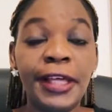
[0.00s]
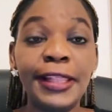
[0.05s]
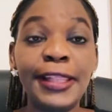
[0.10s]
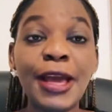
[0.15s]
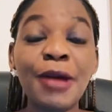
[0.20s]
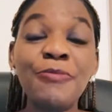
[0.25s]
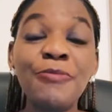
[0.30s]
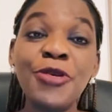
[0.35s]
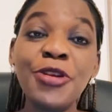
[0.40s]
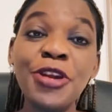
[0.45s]

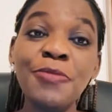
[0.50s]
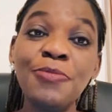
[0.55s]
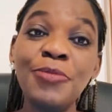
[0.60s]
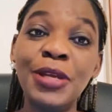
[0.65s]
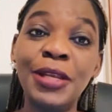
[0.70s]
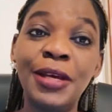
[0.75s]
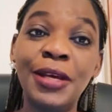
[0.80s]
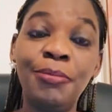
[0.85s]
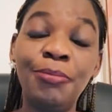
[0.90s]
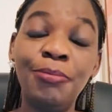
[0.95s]
There are
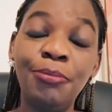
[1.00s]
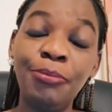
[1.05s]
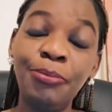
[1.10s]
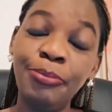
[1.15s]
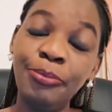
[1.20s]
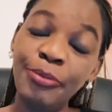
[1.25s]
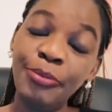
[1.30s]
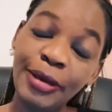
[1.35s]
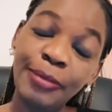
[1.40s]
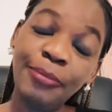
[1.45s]

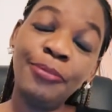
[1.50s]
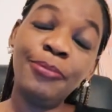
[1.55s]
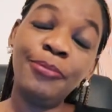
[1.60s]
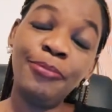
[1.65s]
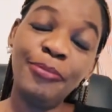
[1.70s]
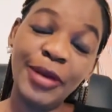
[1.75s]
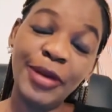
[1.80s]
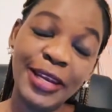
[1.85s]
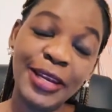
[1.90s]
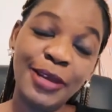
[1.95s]

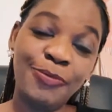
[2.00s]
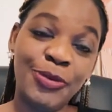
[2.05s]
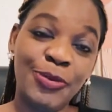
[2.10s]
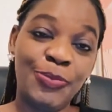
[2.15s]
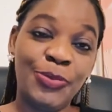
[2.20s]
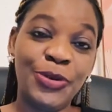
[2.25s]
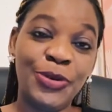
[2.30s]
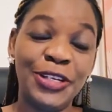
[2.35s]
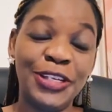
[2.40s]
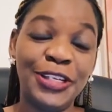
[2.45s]
many
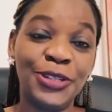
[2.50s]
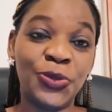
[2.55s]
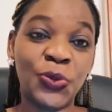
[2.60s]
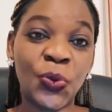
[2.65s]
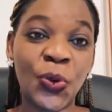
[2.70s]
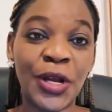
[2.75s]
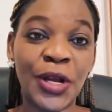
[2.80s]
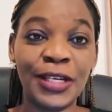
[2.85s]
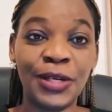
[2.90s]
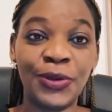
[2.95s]
people in this world.